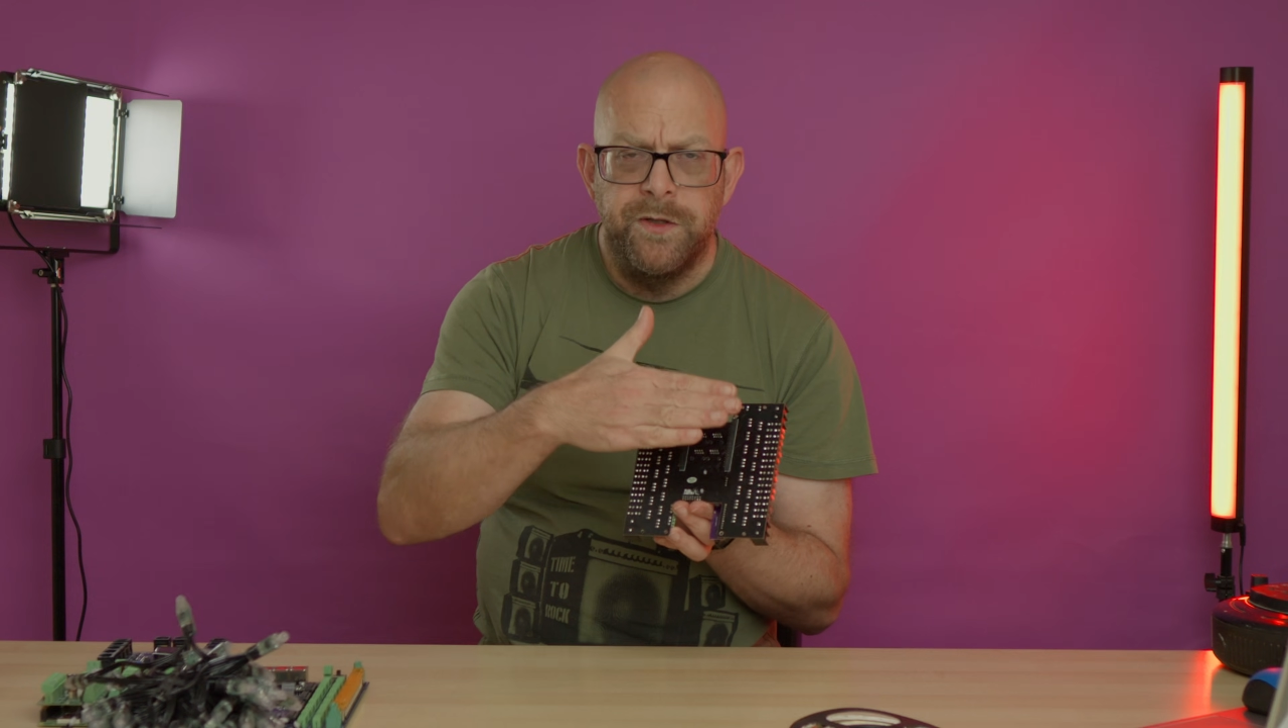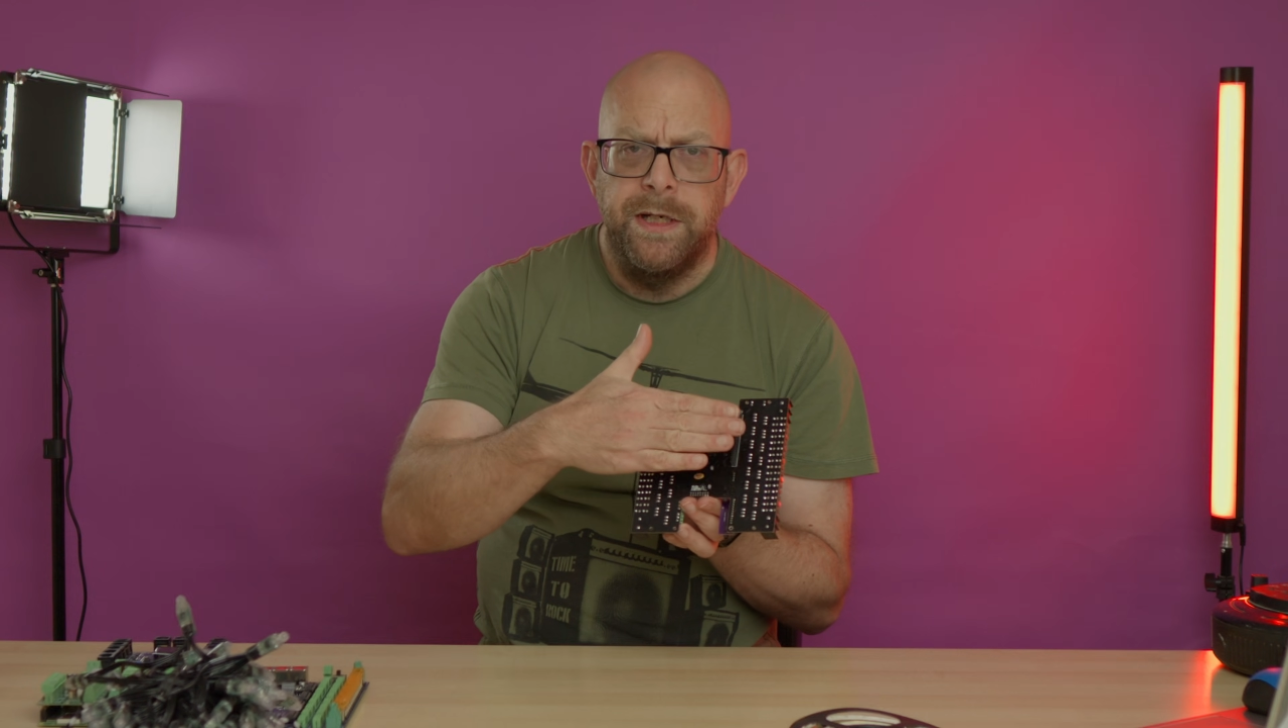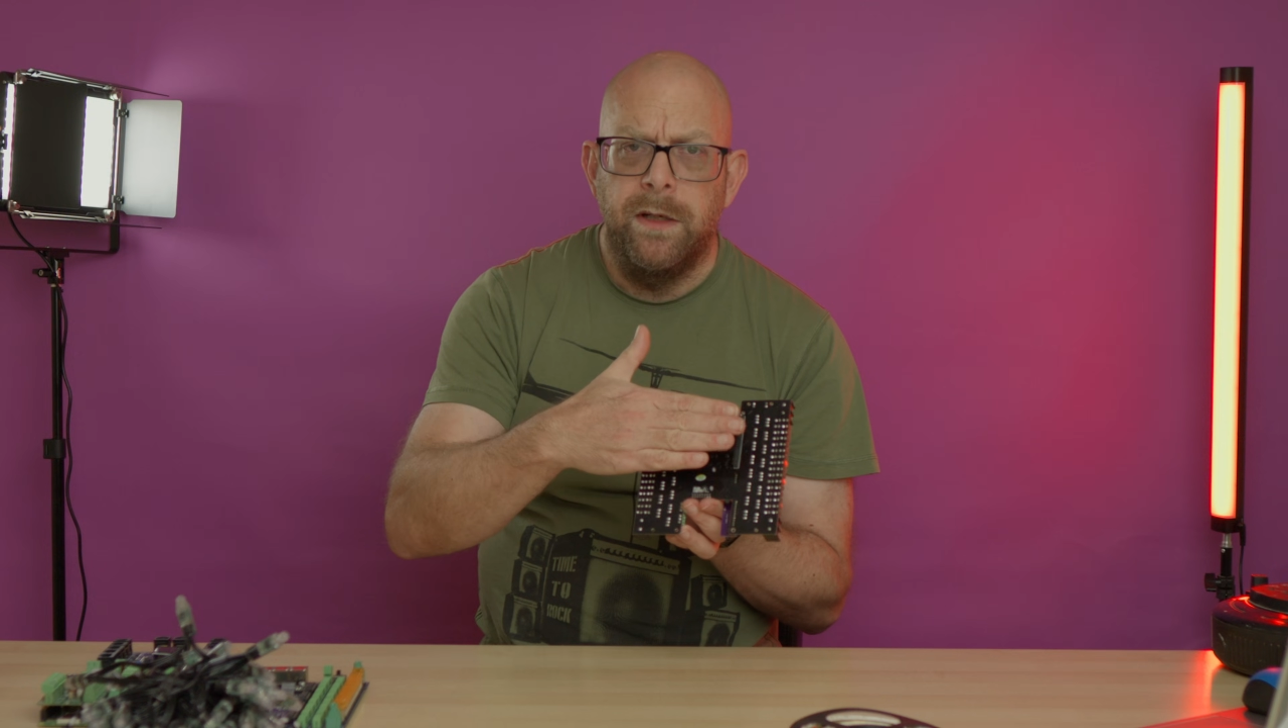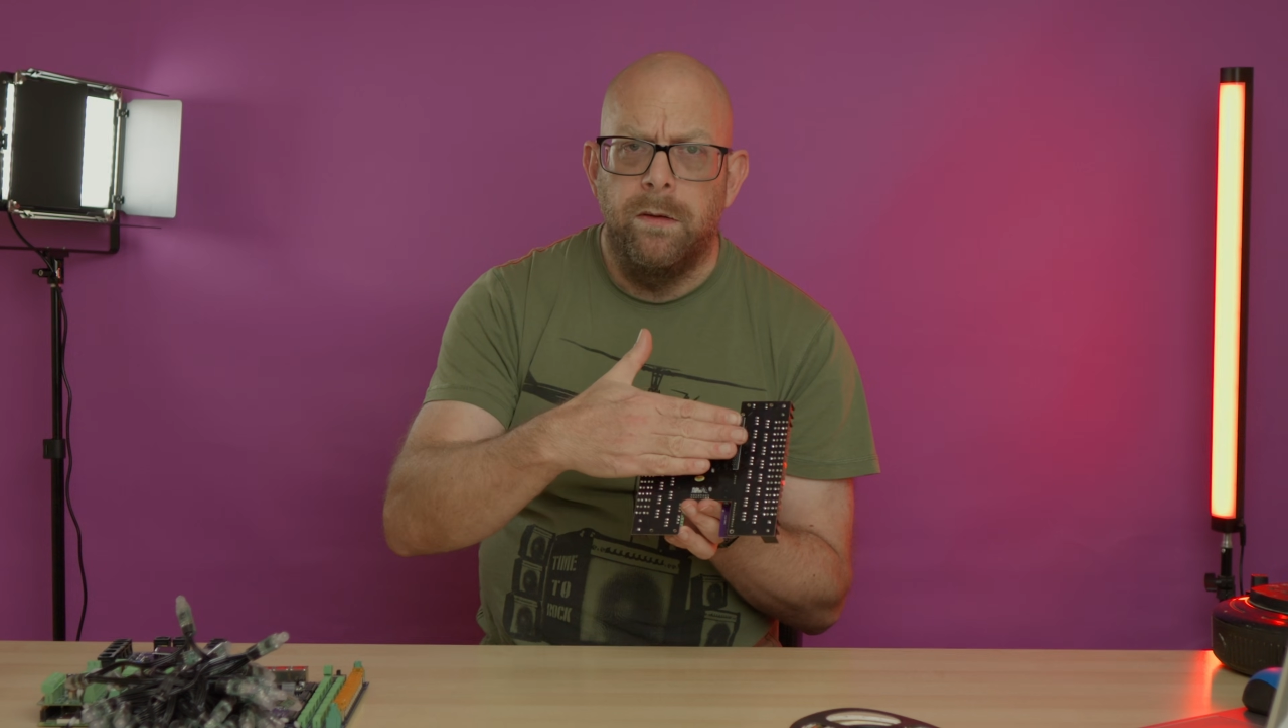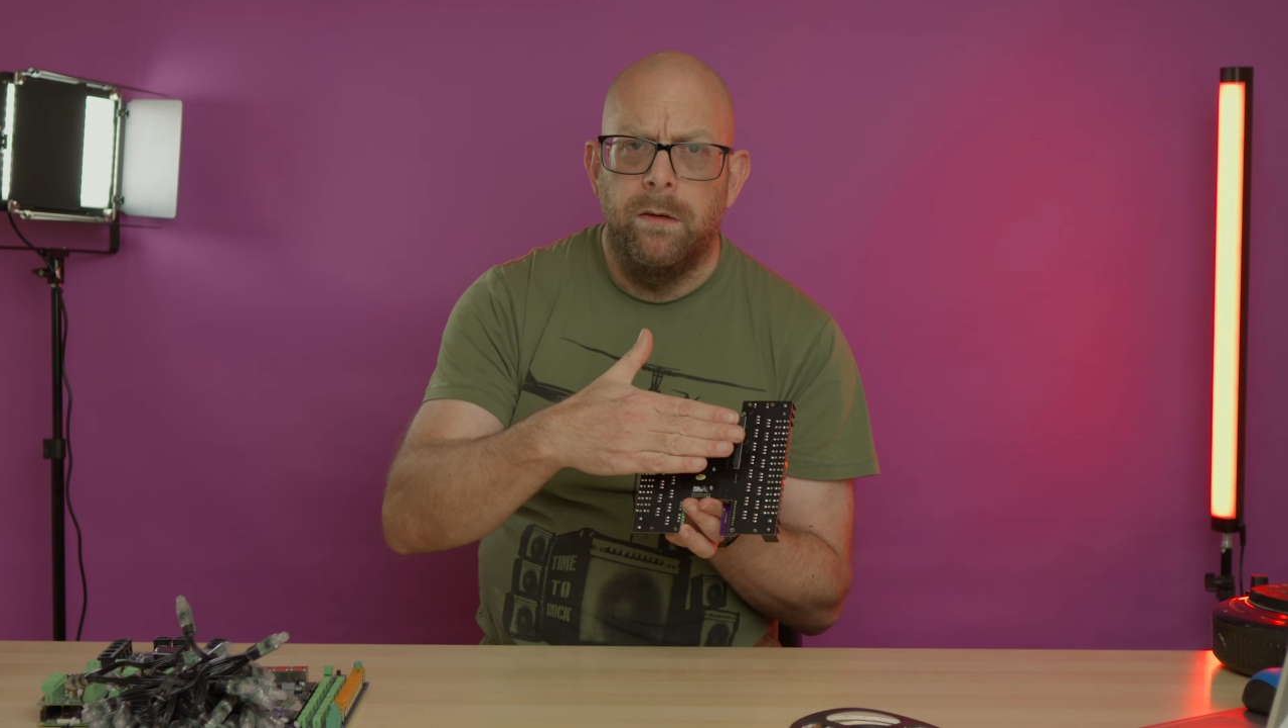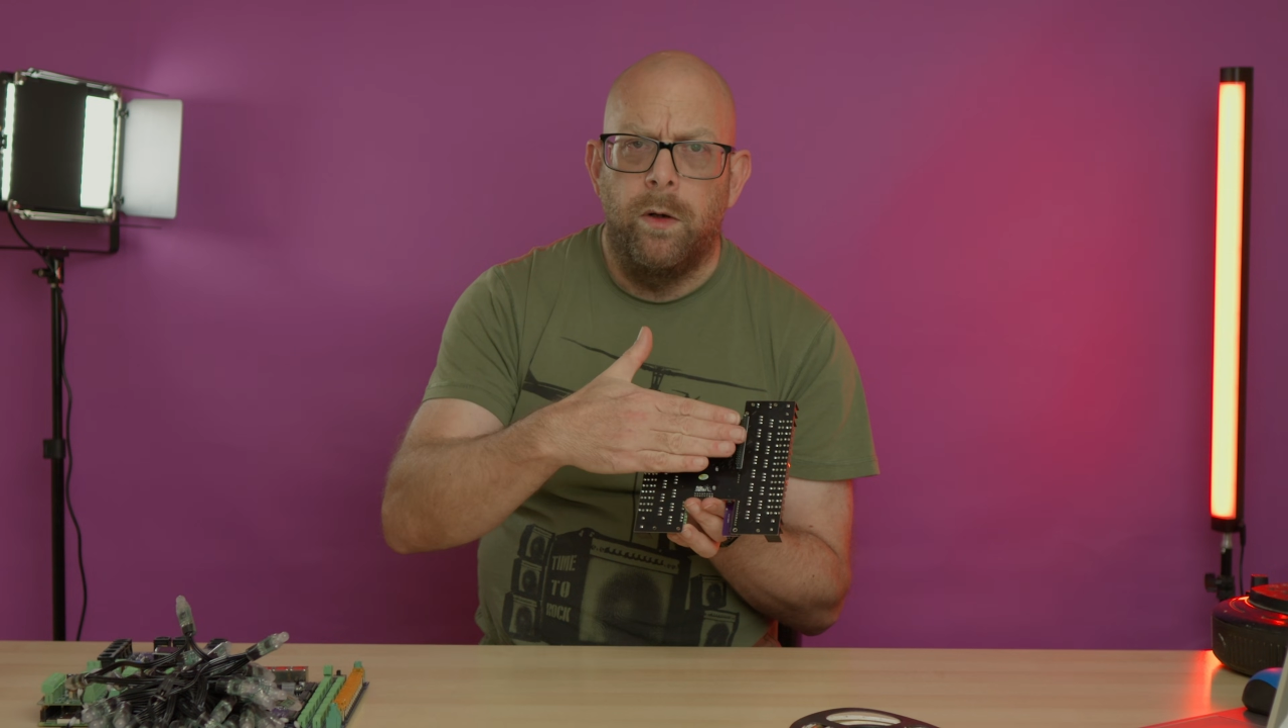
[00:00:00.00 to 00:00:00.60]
sit